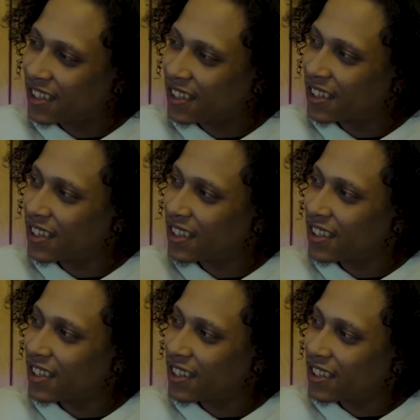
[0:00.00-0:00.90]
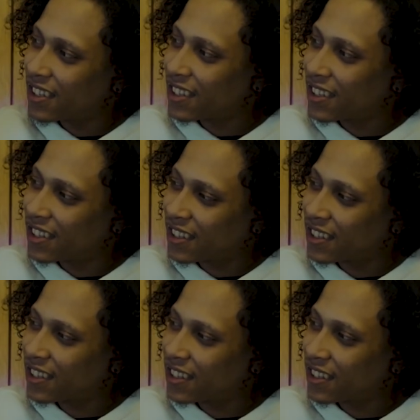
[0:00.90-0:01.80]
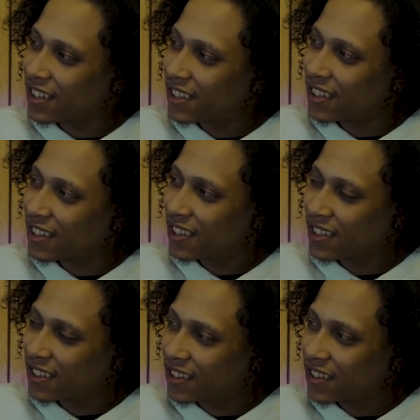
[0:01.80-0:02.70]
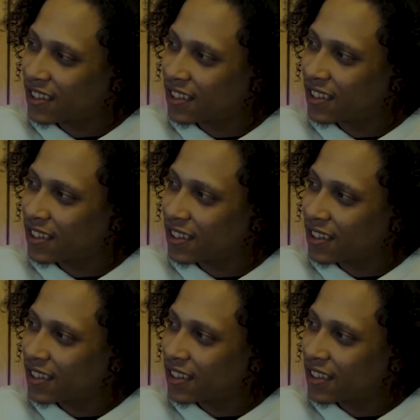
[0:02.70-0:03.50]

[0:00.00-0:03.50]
The person shown says nothing.